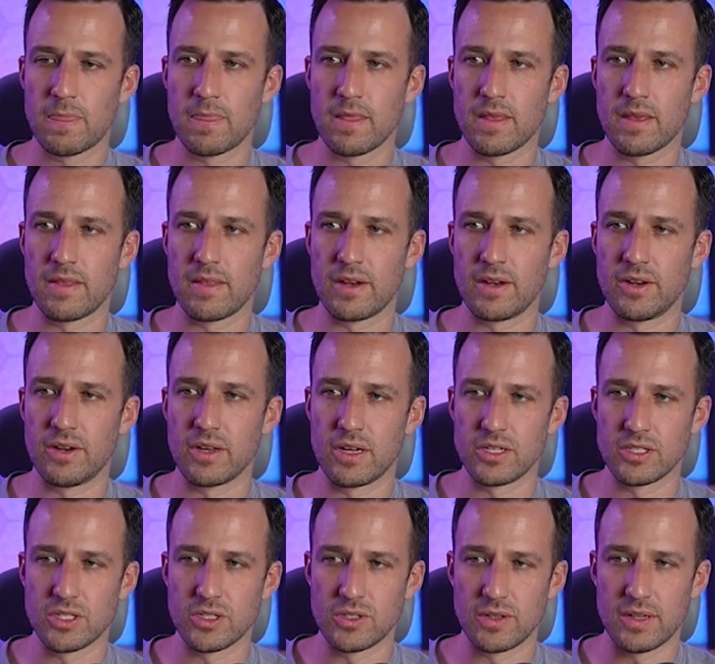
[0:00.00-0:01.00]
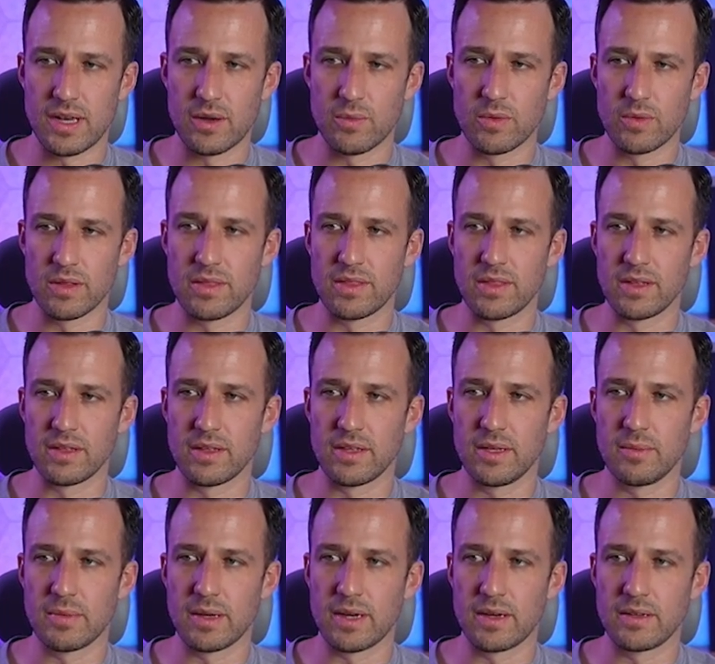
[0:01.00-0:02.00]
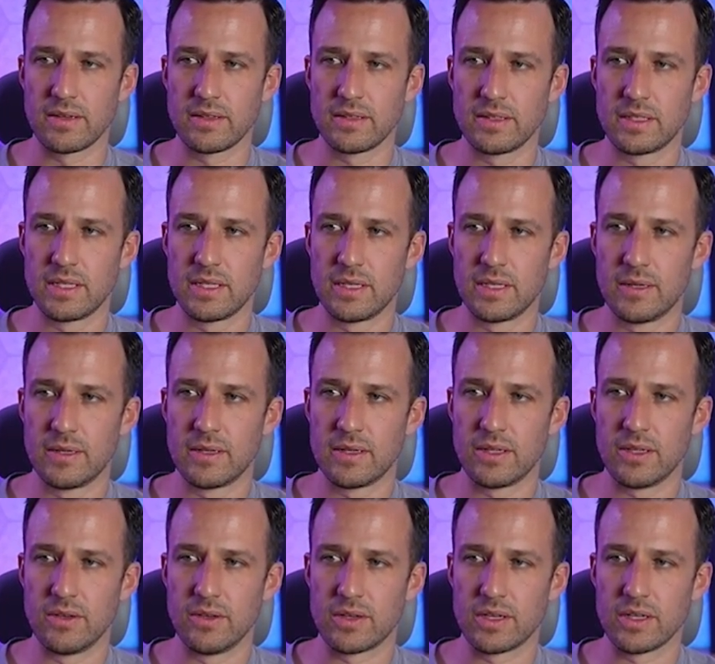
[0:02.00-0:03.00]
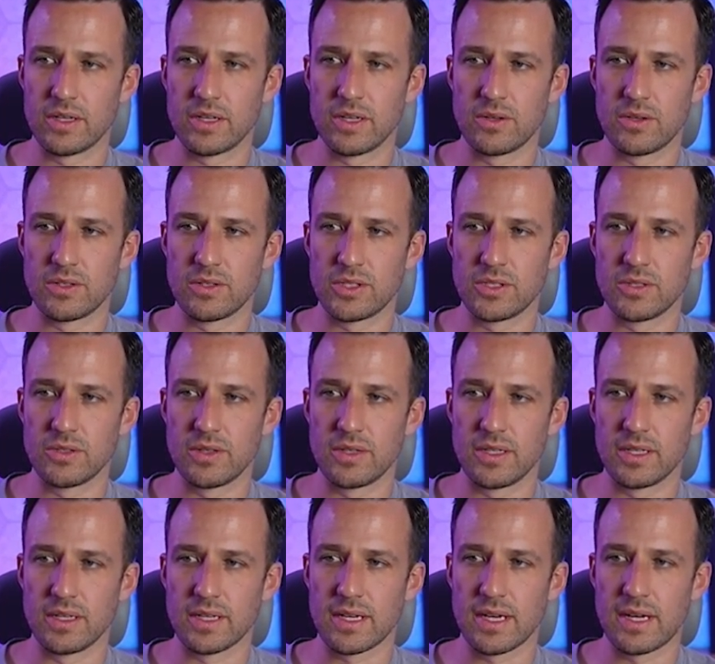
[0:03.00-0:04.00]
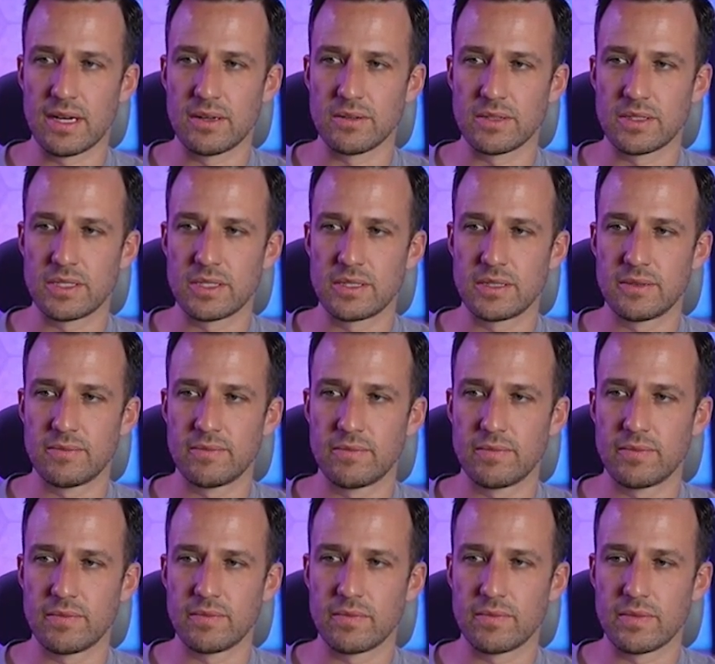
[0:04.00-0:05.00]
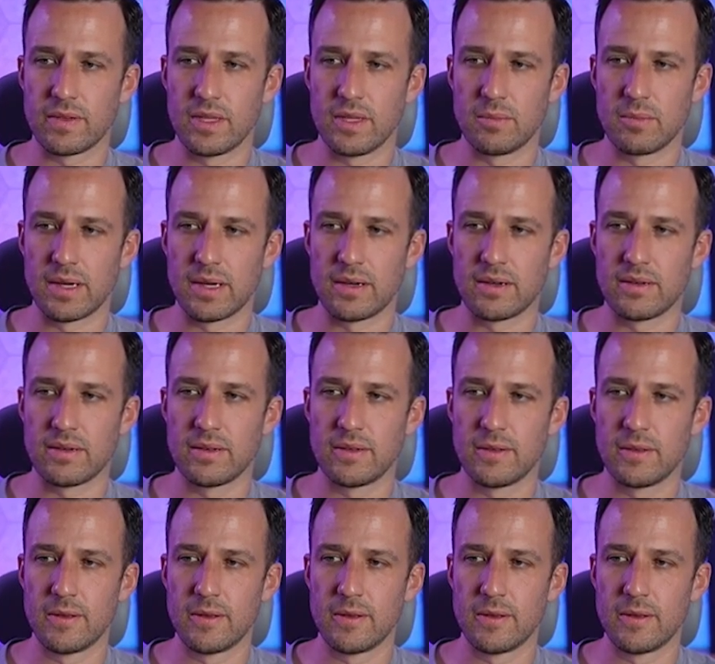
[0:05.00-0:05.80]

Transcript: And then you can also do that with the email. You can go to the account email.